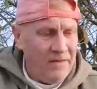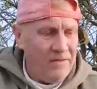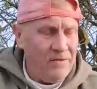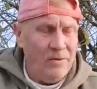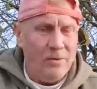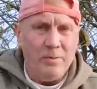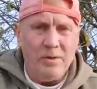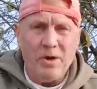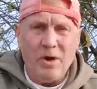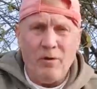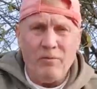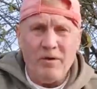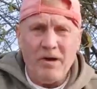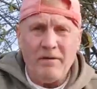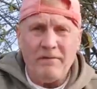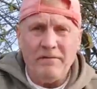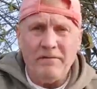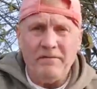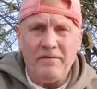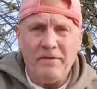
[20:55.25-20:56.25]
Thought we got
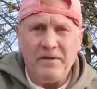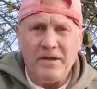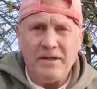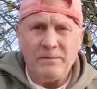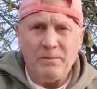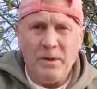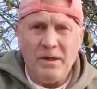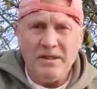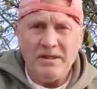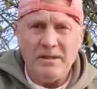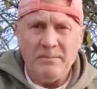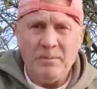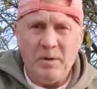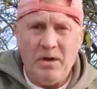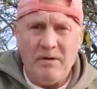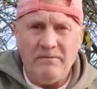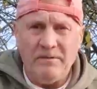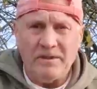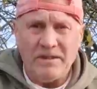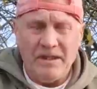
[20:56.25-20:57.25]
rid of them for this winter,
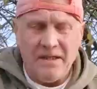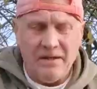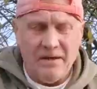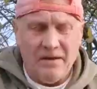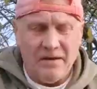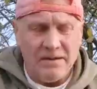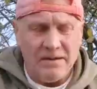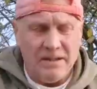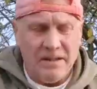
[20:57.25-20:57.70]
but obviously not.